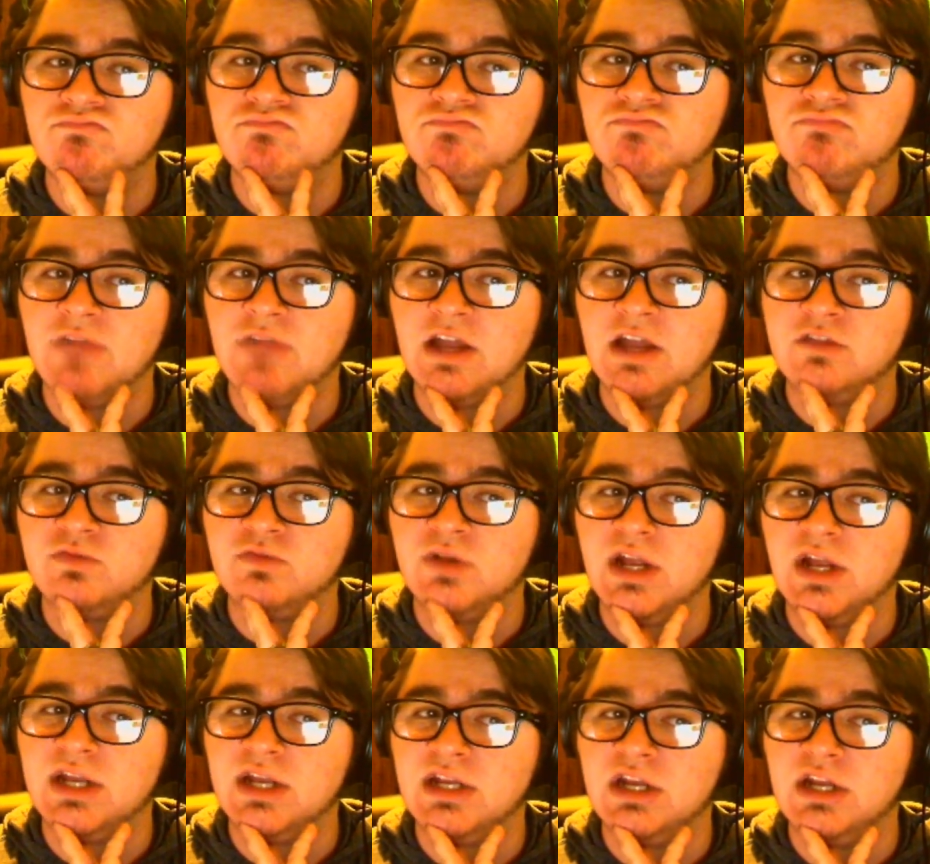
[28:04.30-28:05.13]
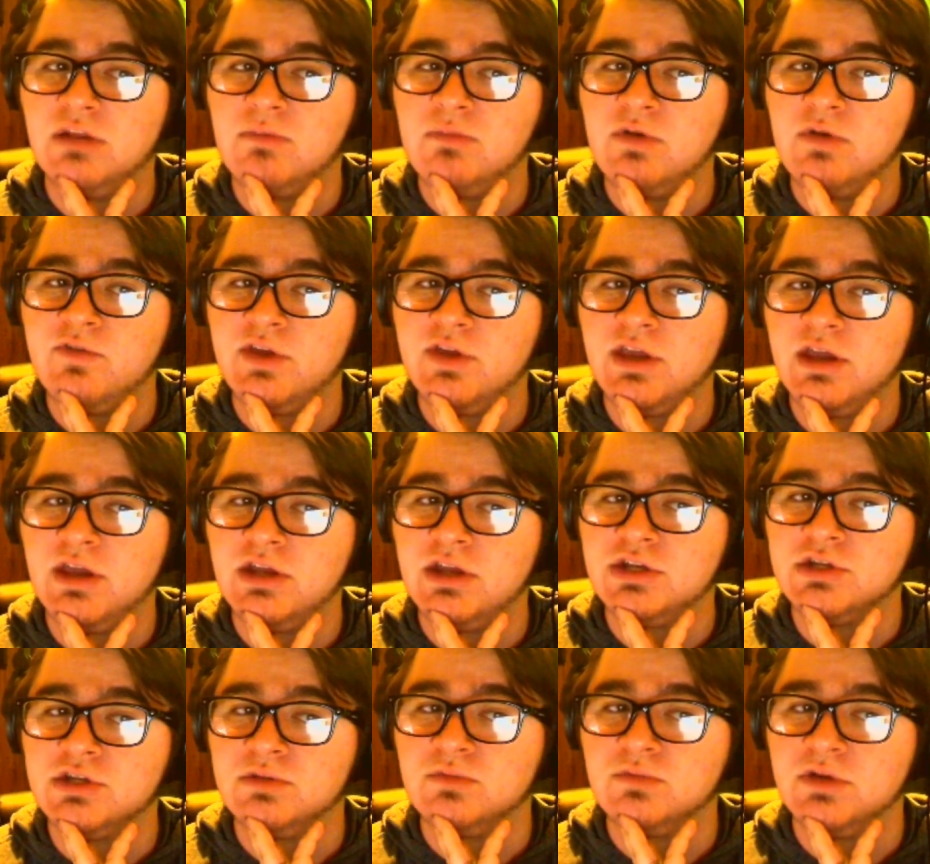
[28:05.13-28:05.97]
that's what I did on my
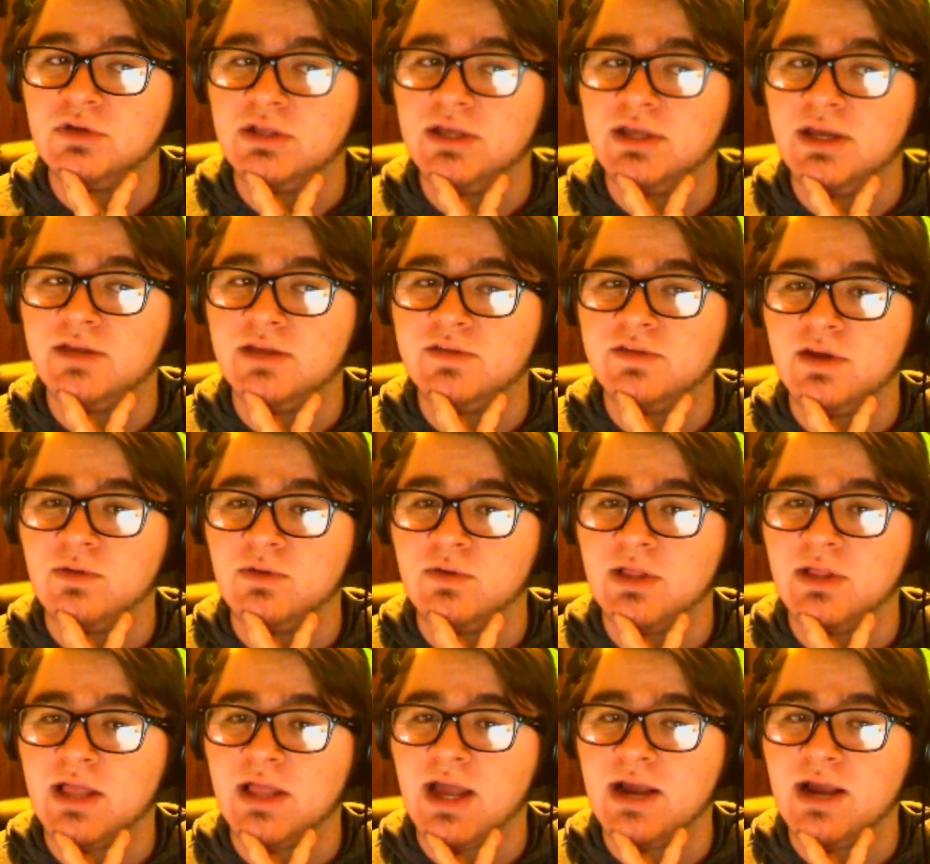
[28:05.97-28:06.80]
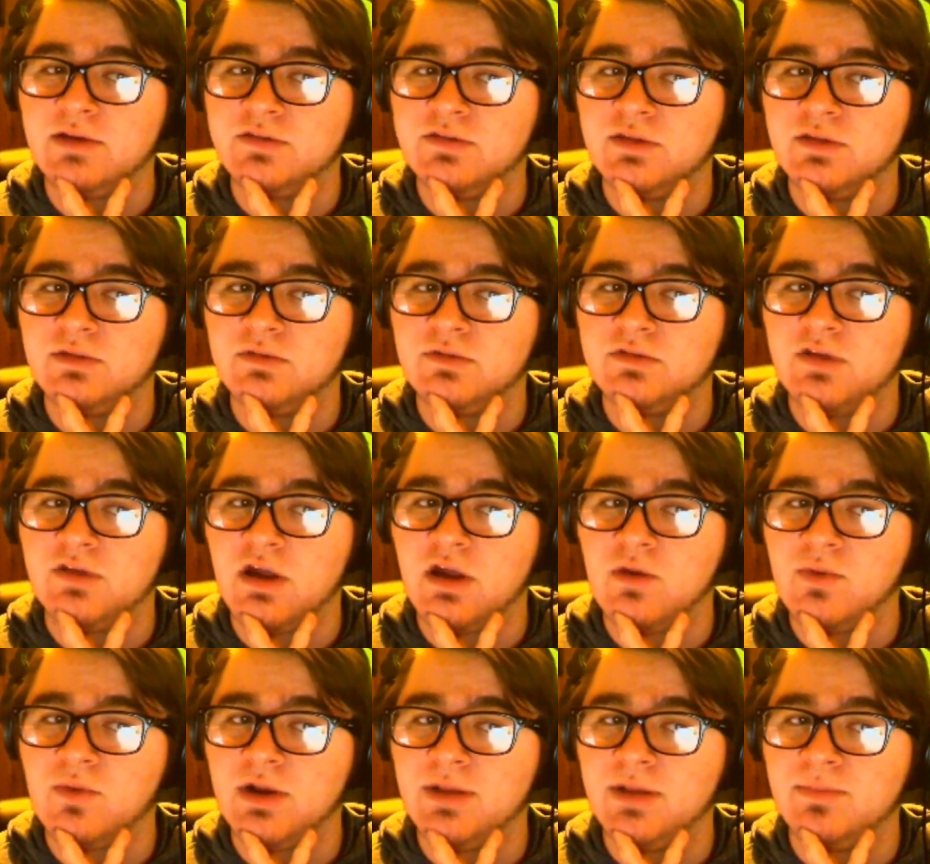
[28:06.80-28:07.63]
vacation, really, as I relaxed and saw
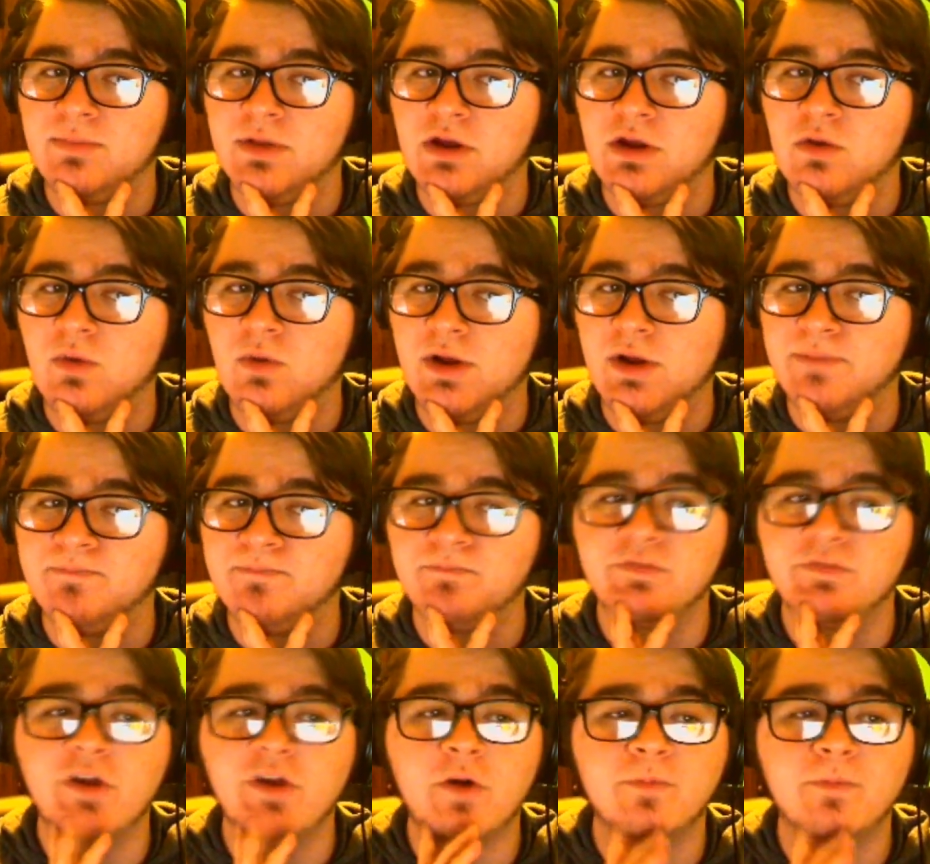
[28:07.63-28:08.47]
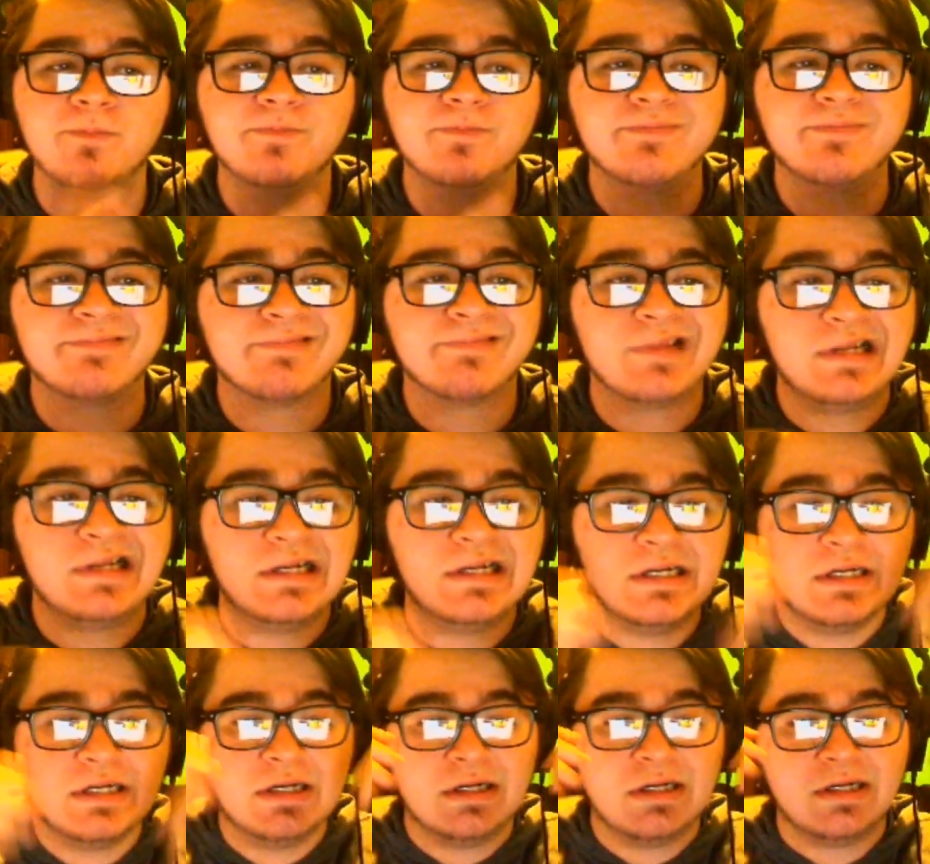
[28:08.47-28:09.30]
Ready Player One. So,
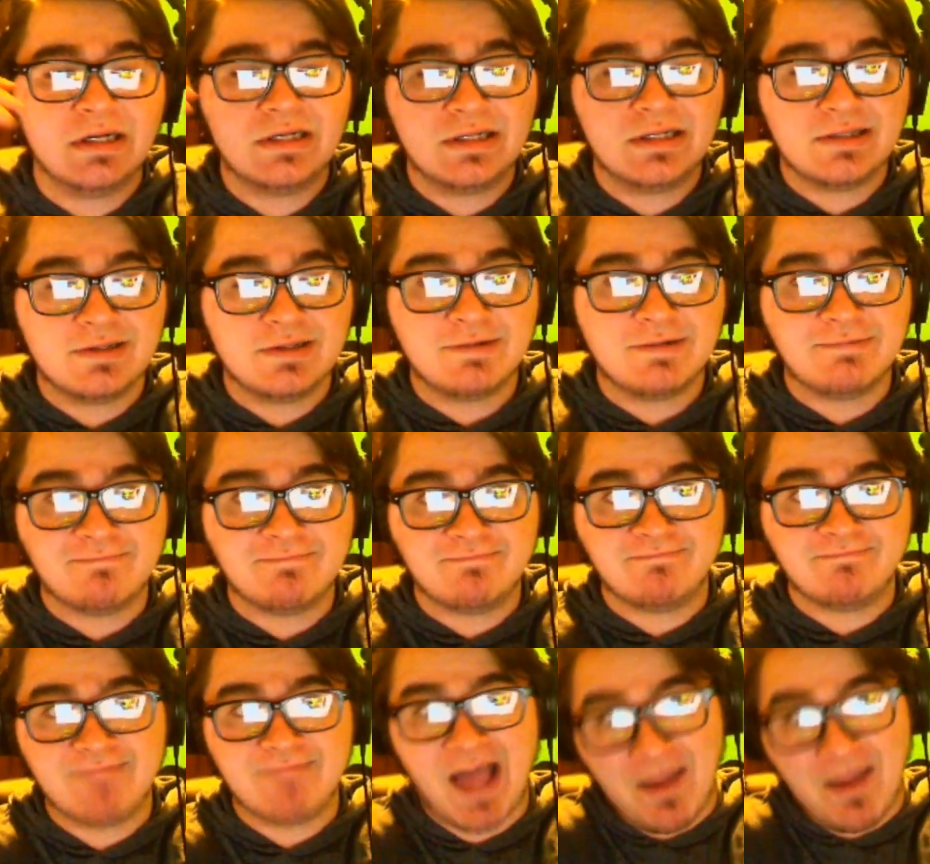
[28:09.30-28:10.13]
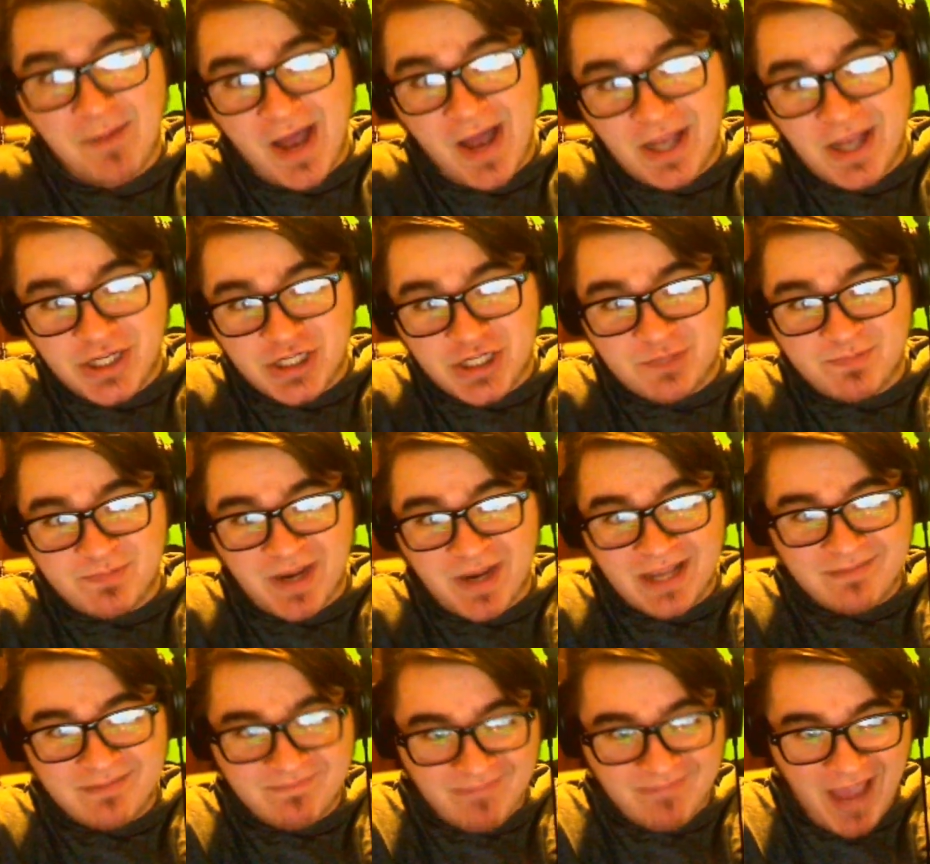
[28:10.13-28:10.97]
not much,
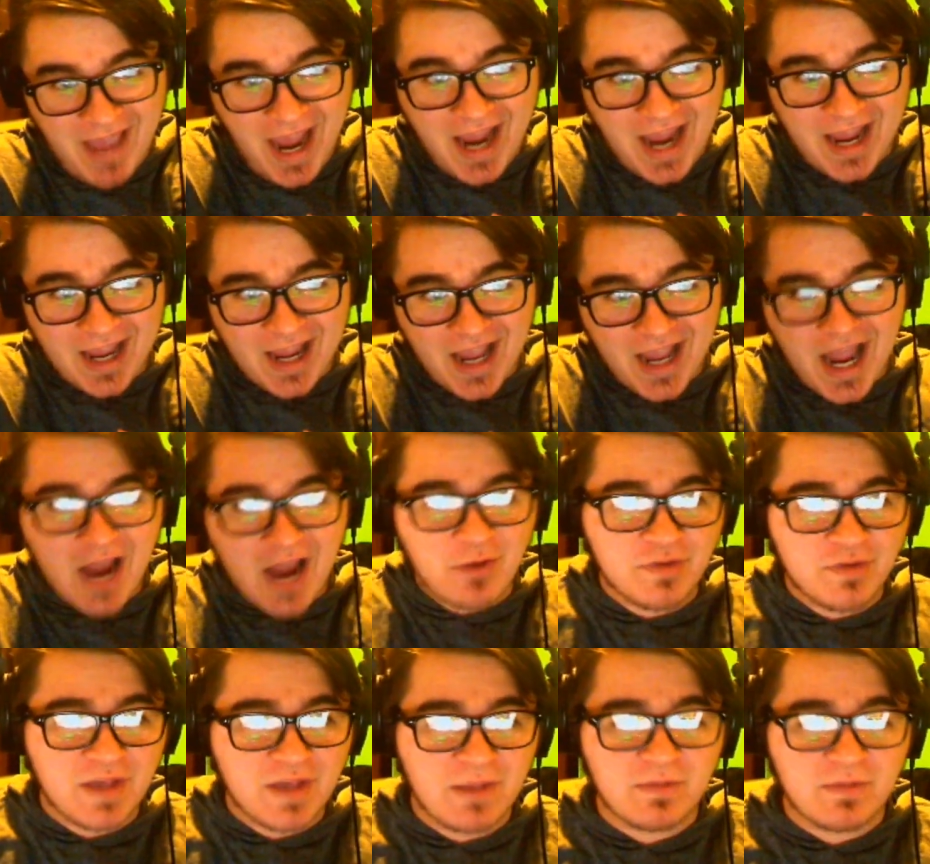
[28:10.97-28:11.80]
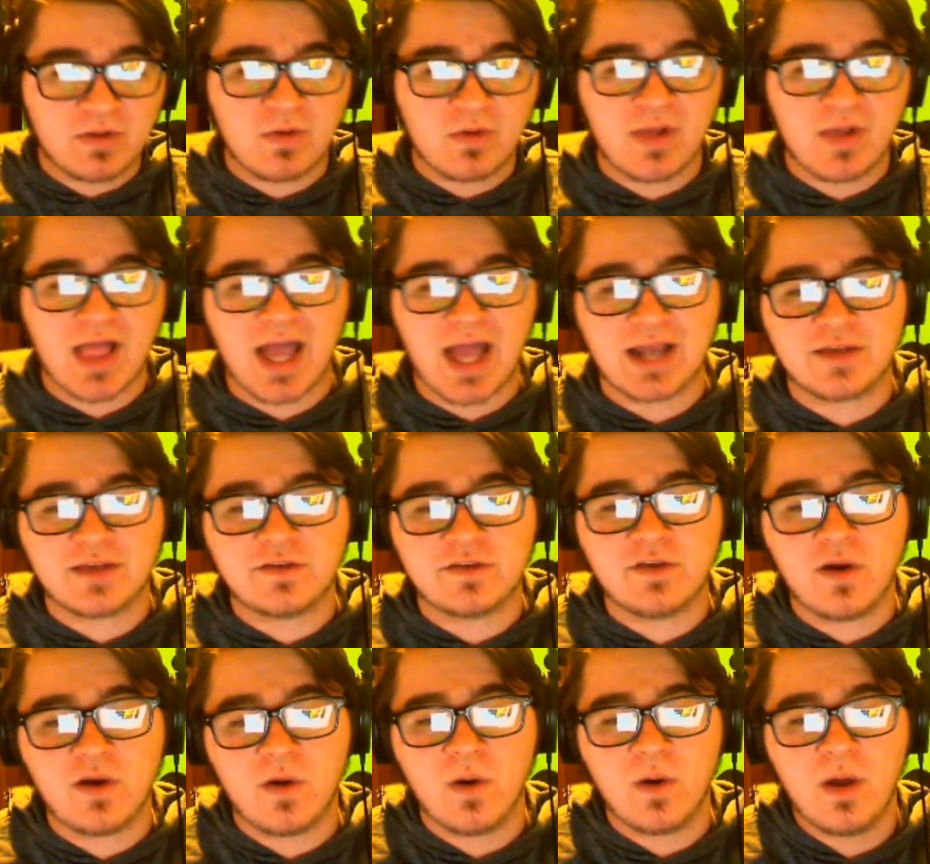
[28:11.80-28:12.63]
but hey, I was able to relax.
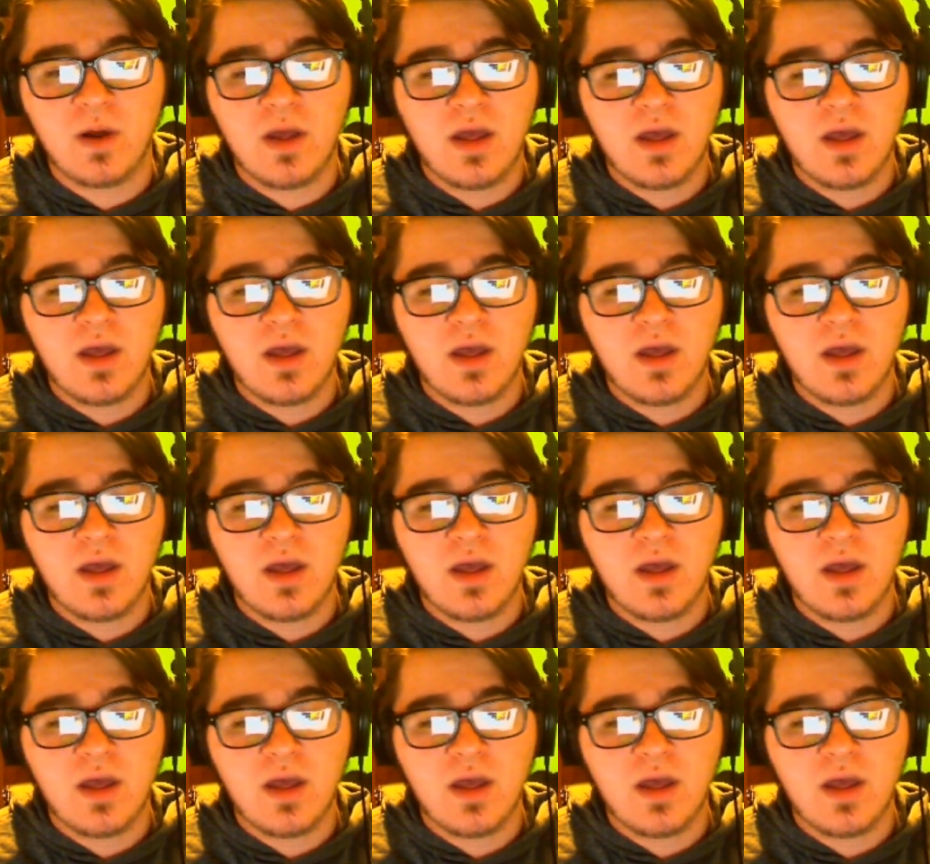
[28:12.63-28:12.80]
So,